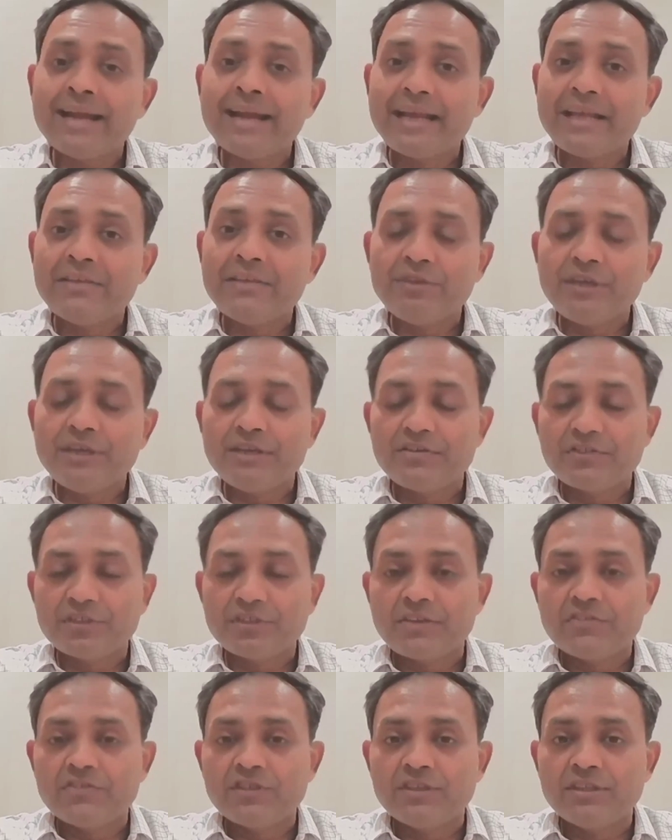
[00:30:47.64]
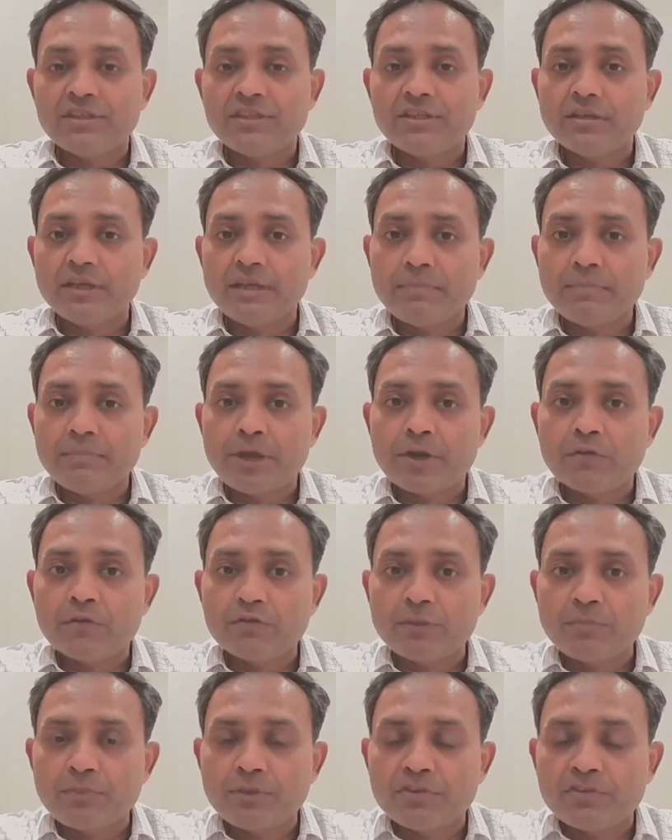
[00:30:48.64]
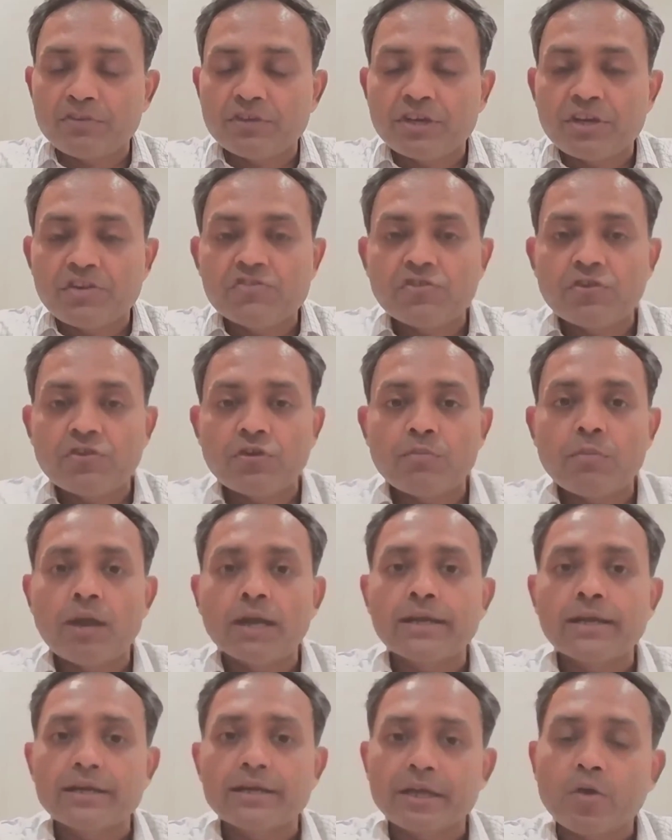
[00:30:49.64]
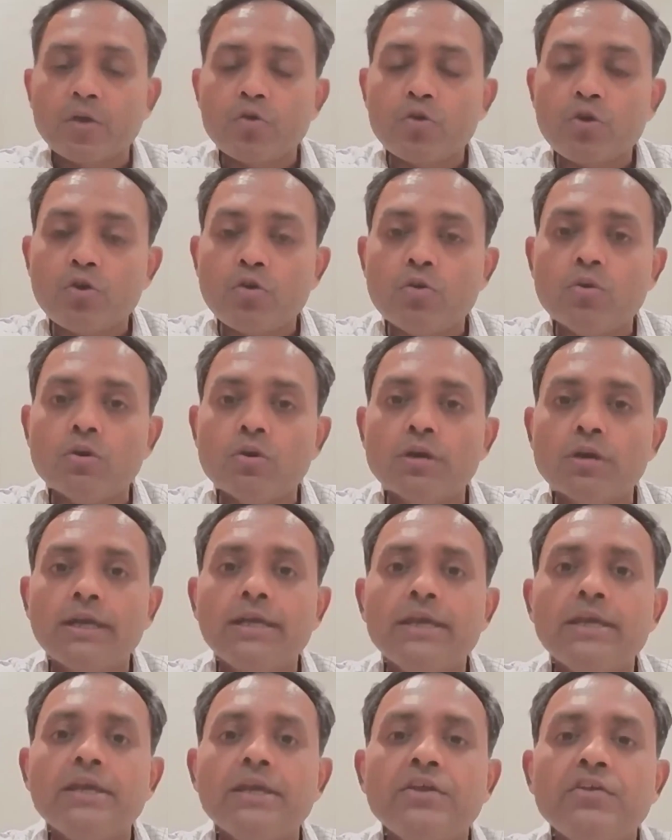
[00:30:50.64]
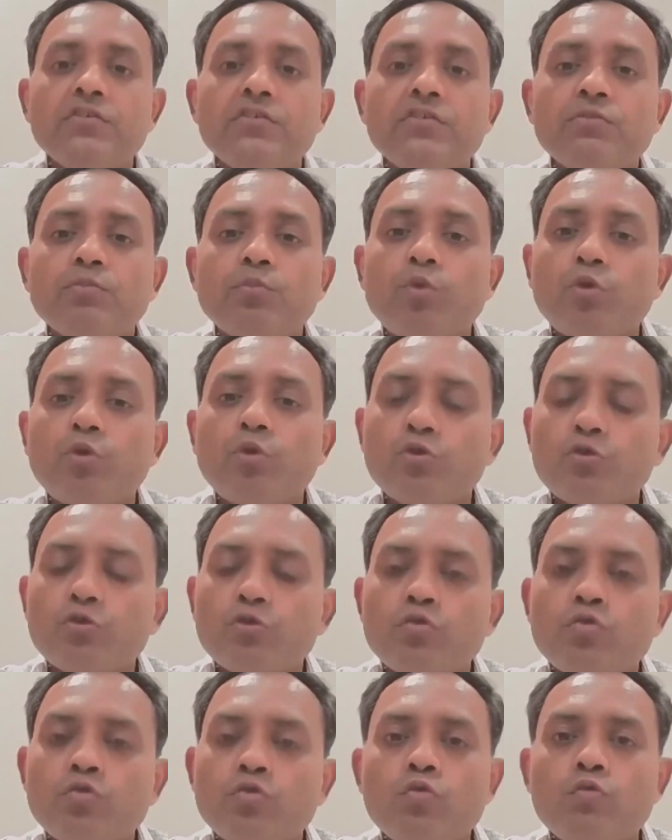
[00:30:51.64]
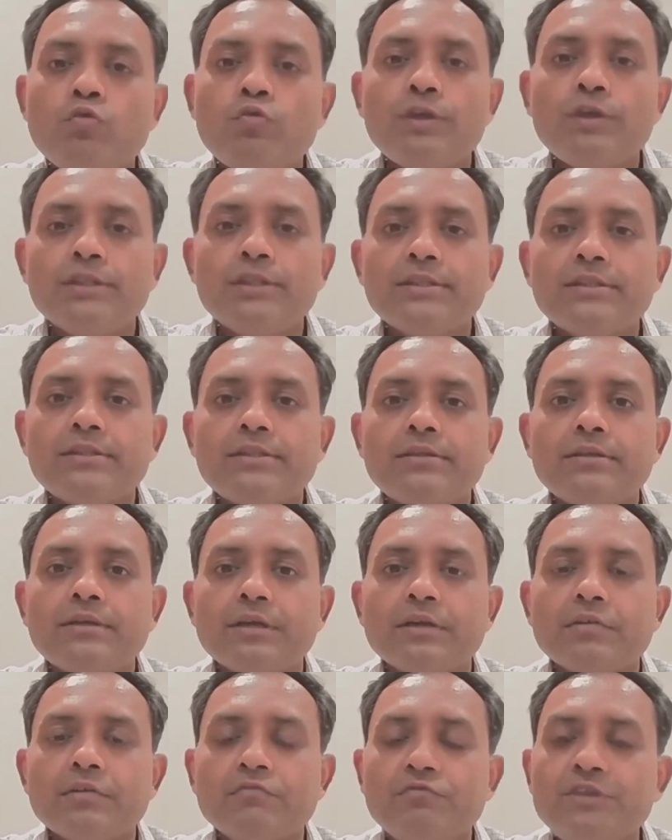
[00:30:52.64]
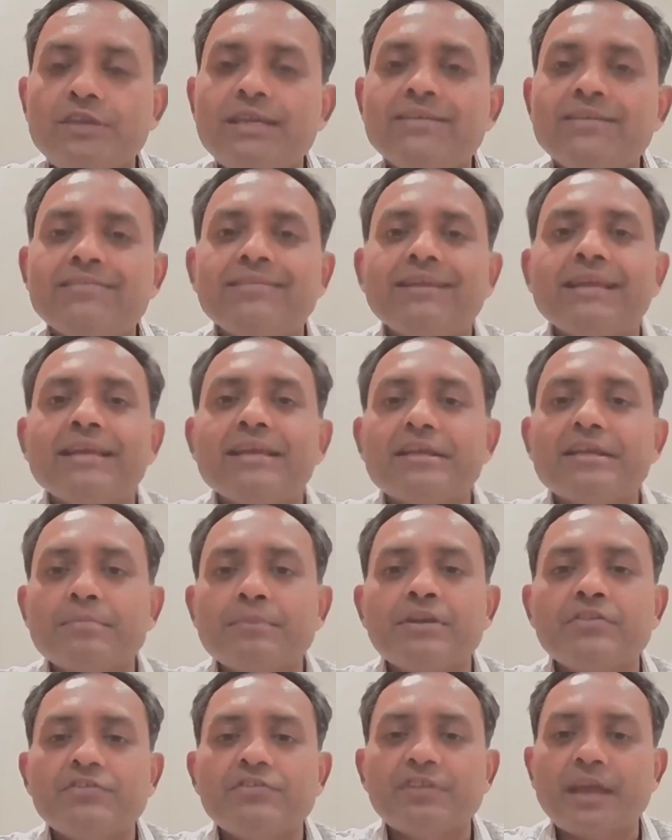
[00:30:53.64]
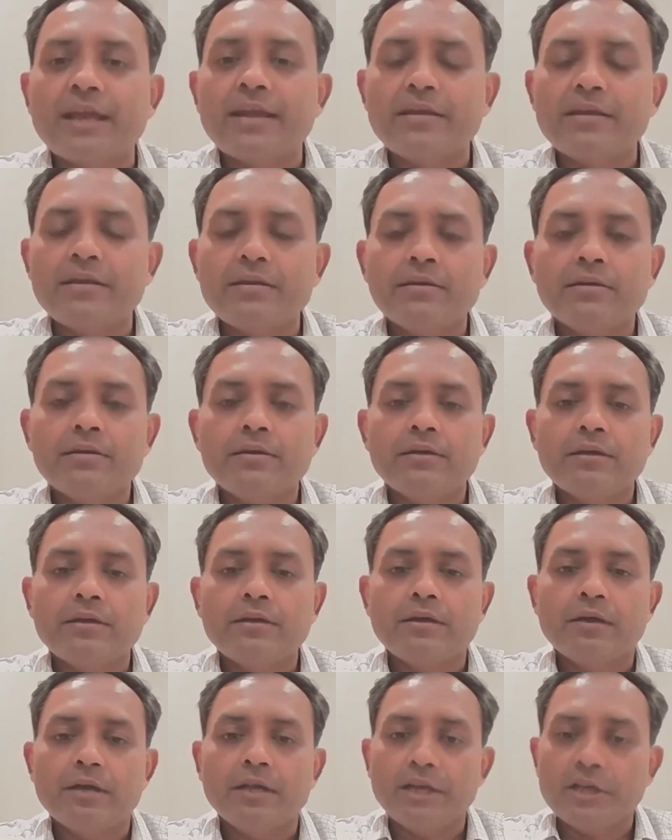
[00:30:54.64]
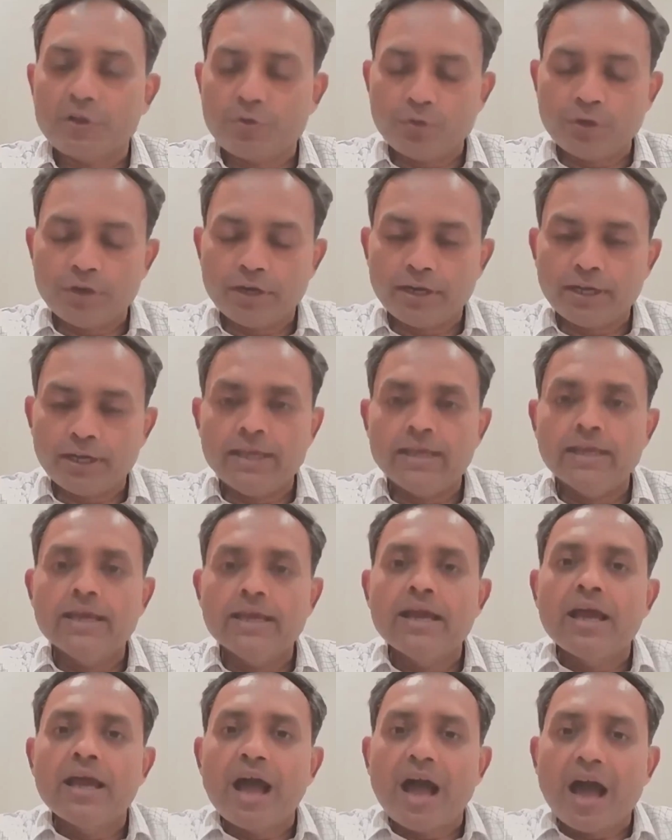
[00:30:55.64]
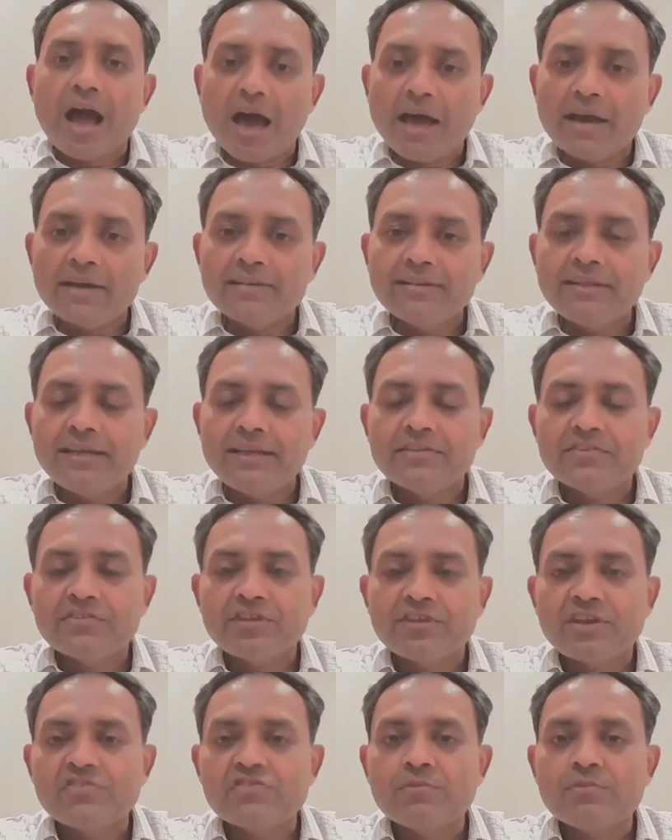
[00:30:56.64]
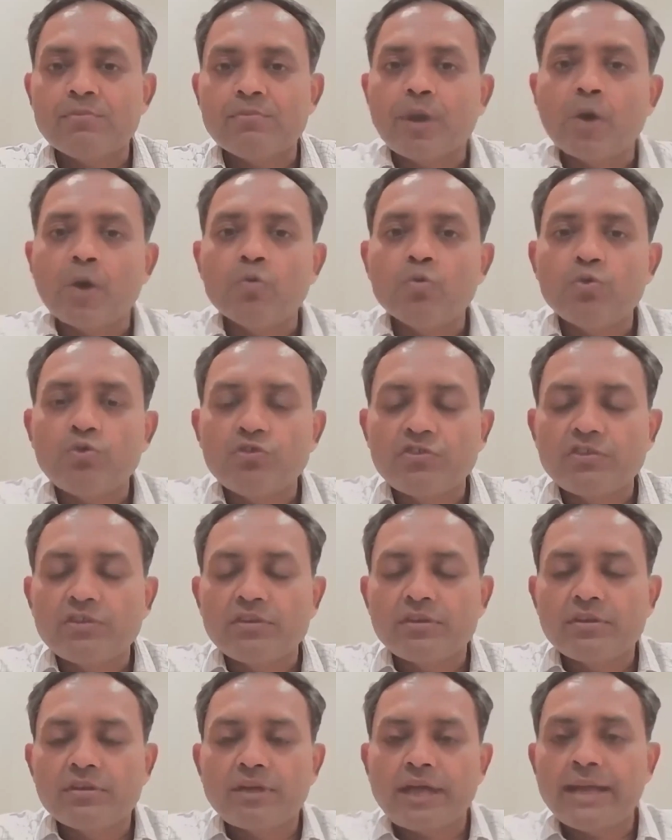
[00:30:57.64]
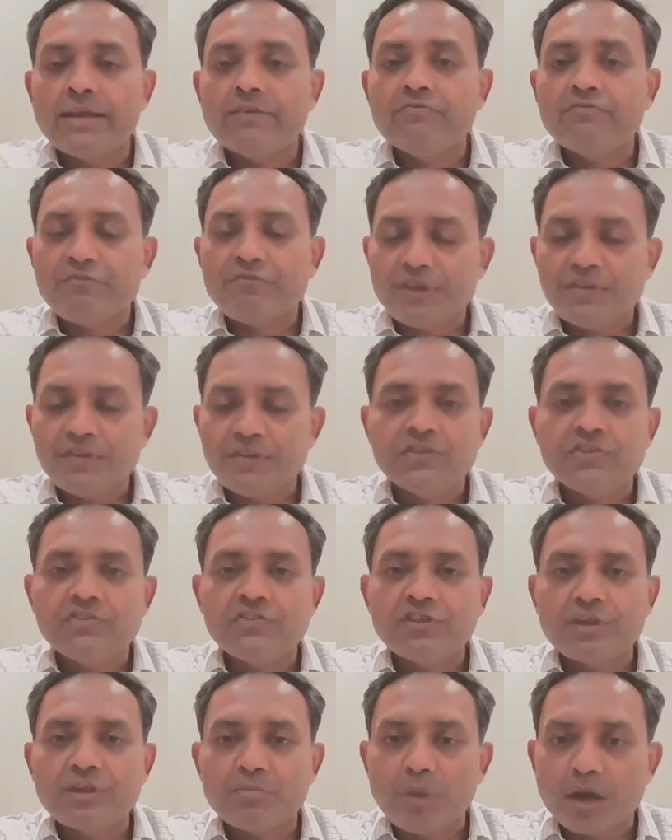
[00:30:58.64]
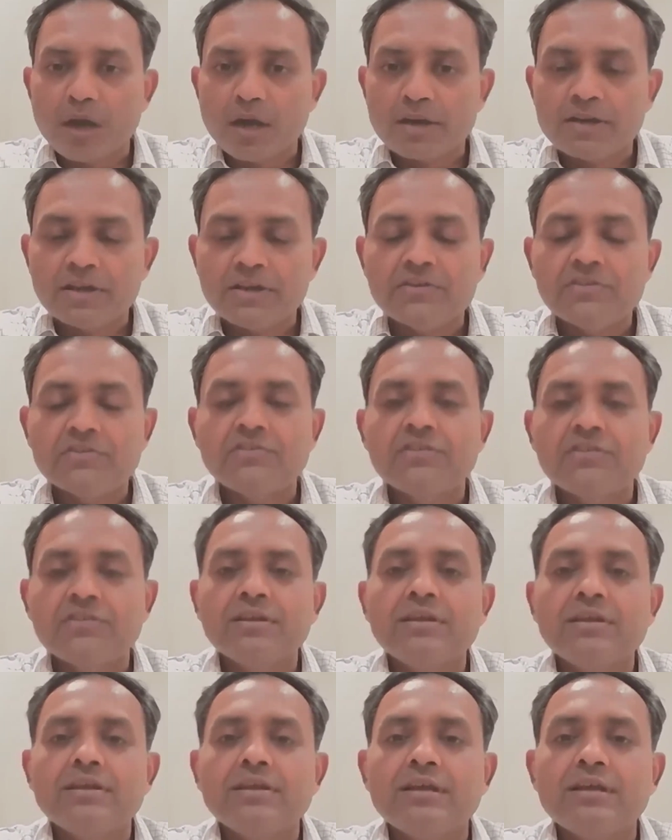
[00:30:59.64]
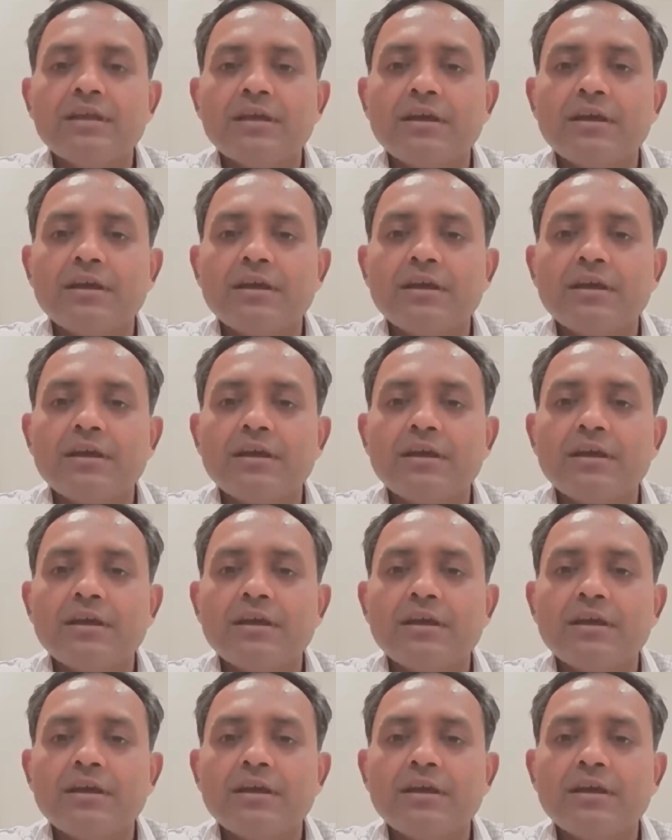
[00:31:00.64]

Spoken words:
That, as we discussed in the earlier part of the presentation on market outlook, is more to do with weak sentiments and liquidity. Are there such bouts and phases in markets